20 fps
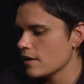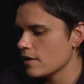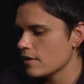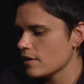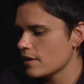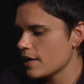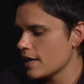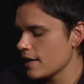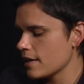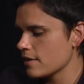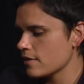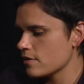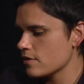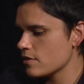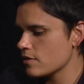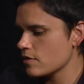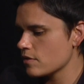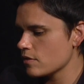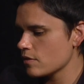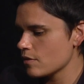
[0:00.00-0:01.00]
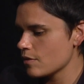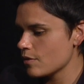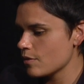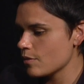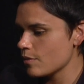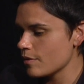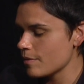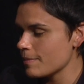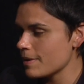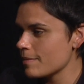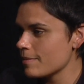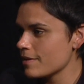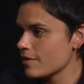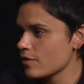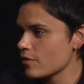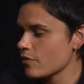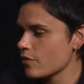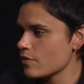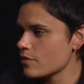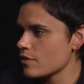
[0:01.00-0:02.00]
kids who were maybe in
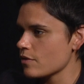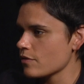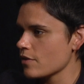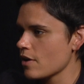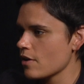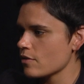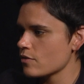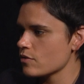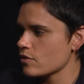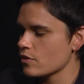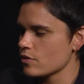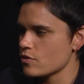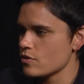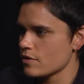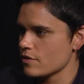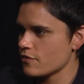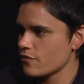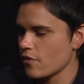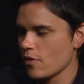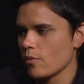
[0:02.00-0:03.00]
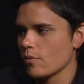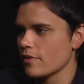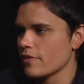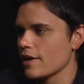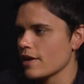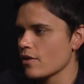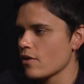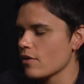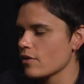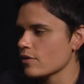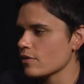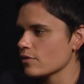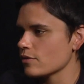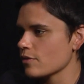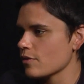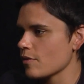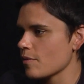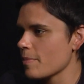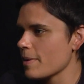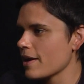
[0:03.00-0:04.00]
their first year of college could just forward that article
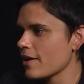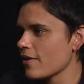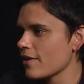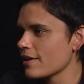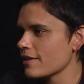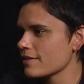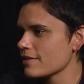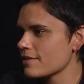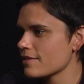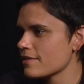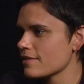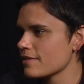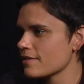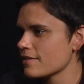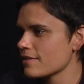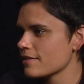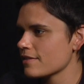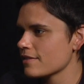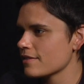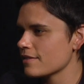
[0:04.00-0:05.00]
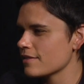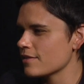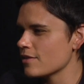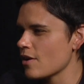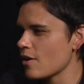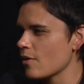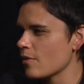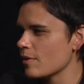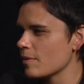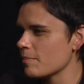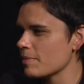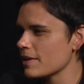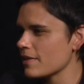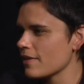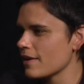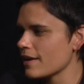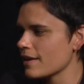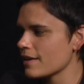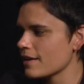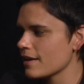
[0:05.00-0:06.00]
to their parents, and be
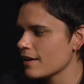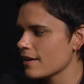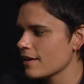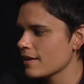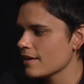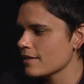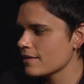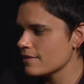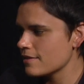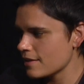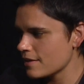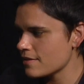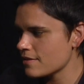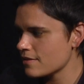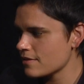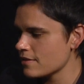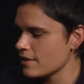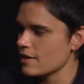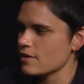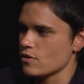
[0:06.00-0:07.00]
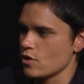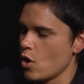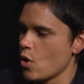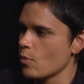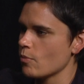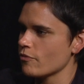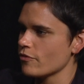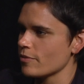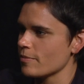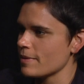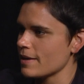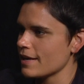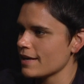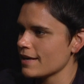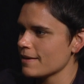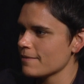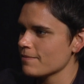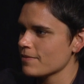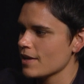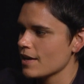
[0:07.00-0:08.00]
like, this hits home for
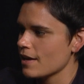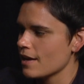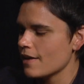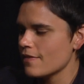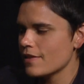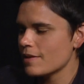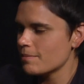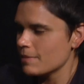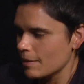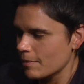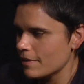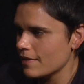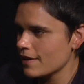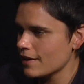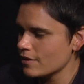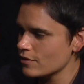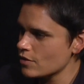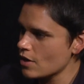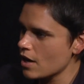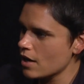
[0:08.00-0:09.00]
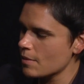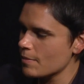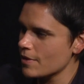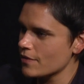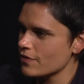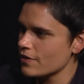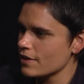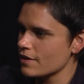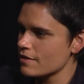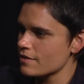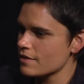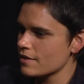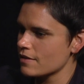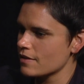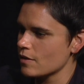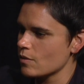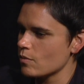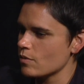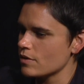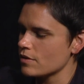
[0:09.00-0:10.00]
me. And then maybe they can talk about things that
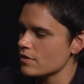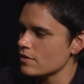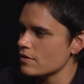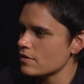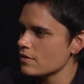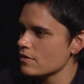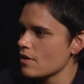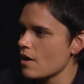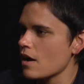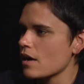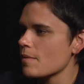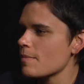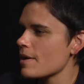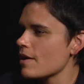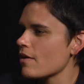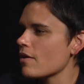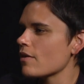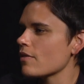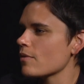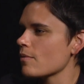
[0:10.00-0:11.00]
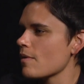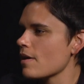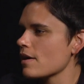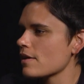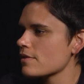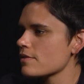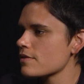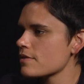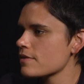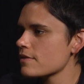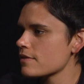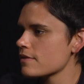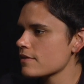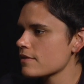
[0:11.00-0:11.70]
they wouldn't talk about otherwise.